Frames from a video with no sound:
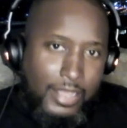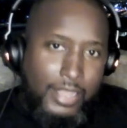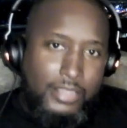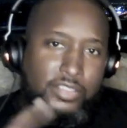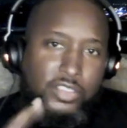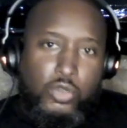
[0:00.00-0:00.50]

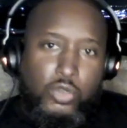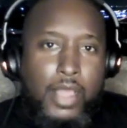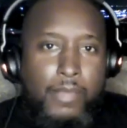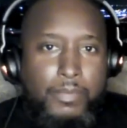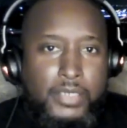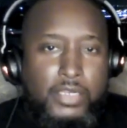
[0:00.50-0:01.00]
Hit the
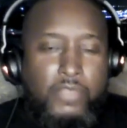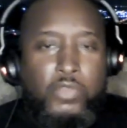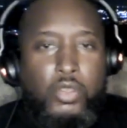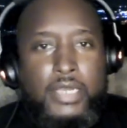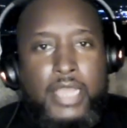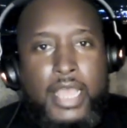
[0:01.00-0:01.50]
subscribe button if
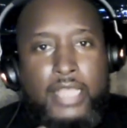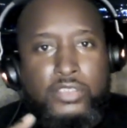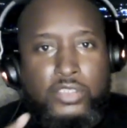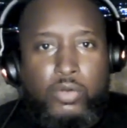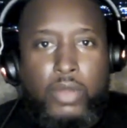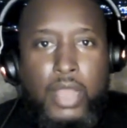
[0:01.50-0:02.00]
you're not
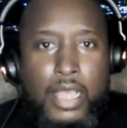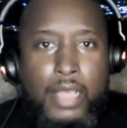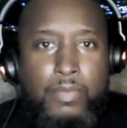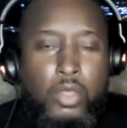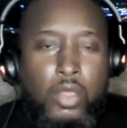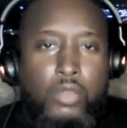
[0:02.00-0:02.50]

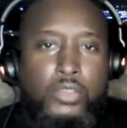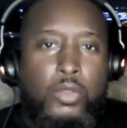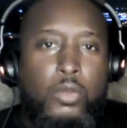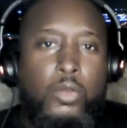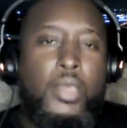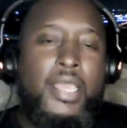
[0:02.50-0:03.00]
subscribed.
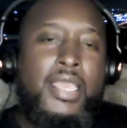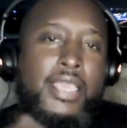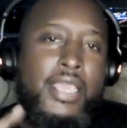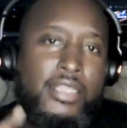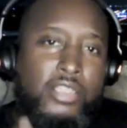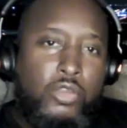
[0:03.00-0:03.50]
Also,
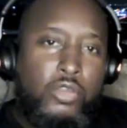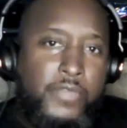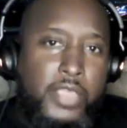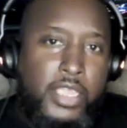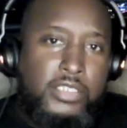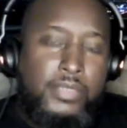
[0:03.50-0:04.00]
hit the
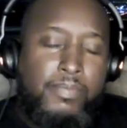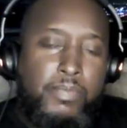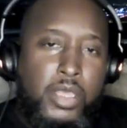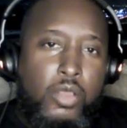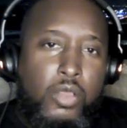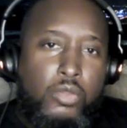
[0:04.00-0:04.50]
notification
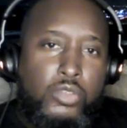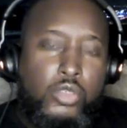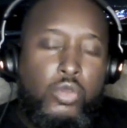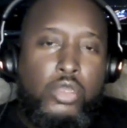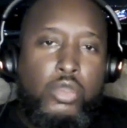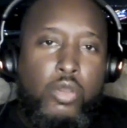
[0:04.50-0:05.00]
bell so
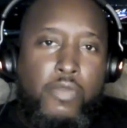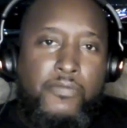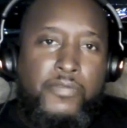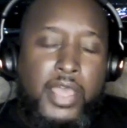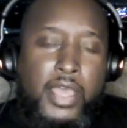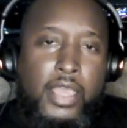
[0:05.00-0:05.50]
you're
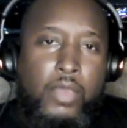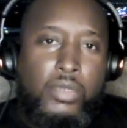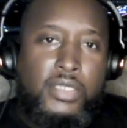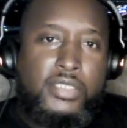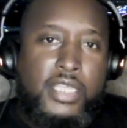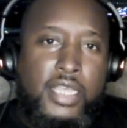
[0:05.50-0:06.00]
notified
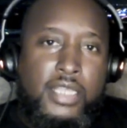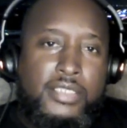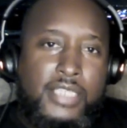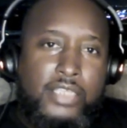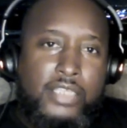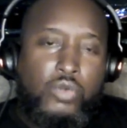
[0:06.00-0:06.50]
when this
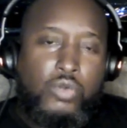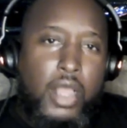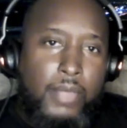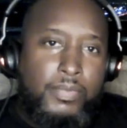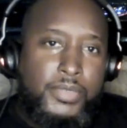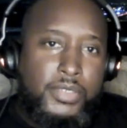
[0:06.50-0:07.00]
content
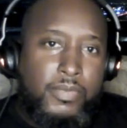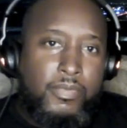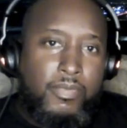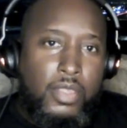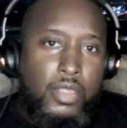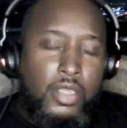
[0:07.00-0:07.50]
drops.
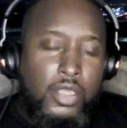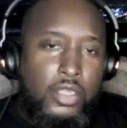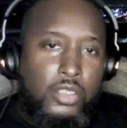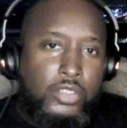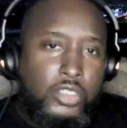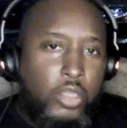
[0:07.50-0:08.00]

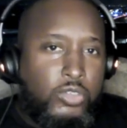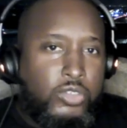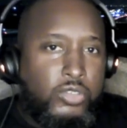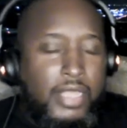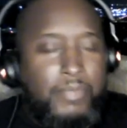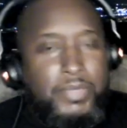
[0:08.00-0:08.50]

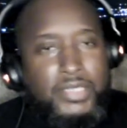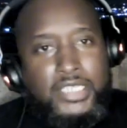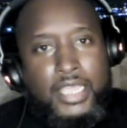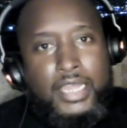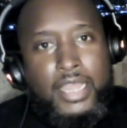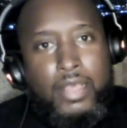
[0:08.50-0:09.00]
Toasters, I've been
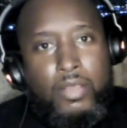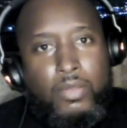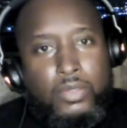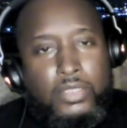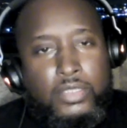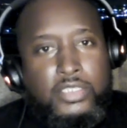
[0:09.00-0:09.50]
checking out
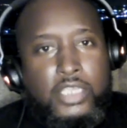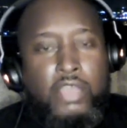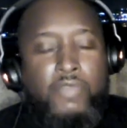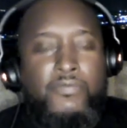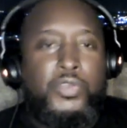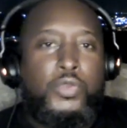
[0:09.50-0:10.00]
this
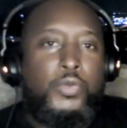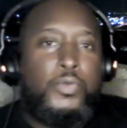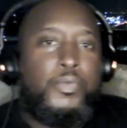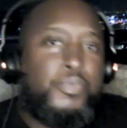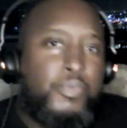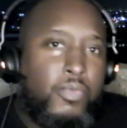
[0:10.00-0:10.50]

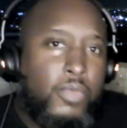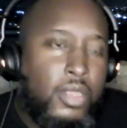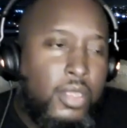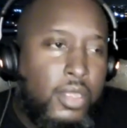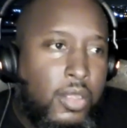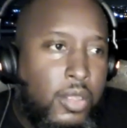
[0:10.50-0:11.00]
interview
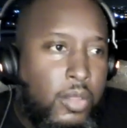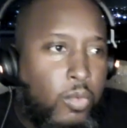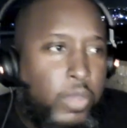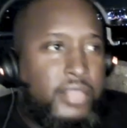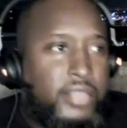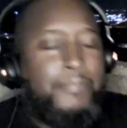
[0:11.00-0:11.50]

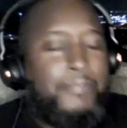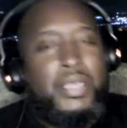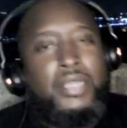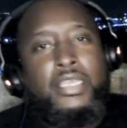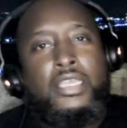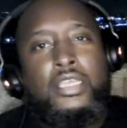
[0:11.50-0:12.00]
with
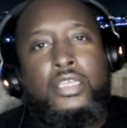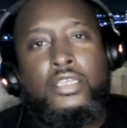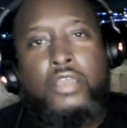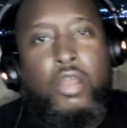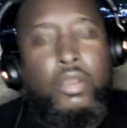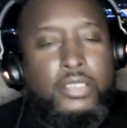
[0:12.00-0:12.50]
Billy
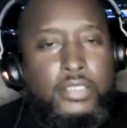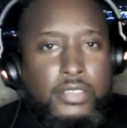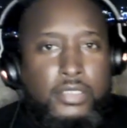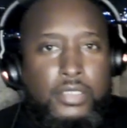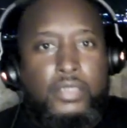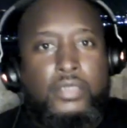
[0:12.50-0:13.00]

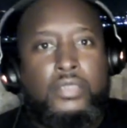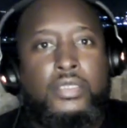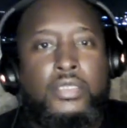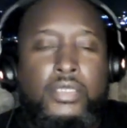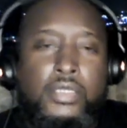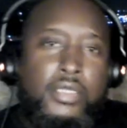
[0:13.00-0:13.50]
Garland.
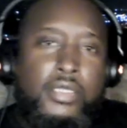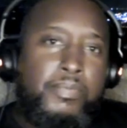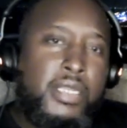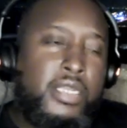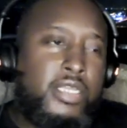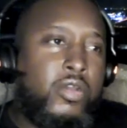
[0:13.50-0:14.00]

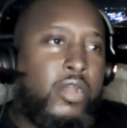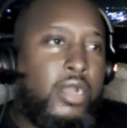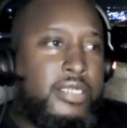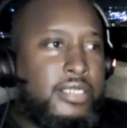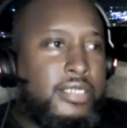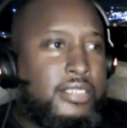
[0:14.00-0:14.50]
Billy
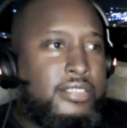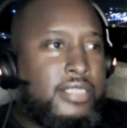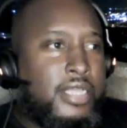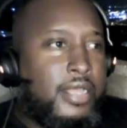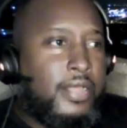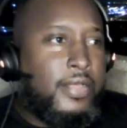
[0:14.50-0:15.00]
Garland, he's
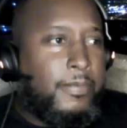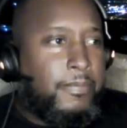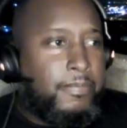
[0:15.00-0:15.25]
uh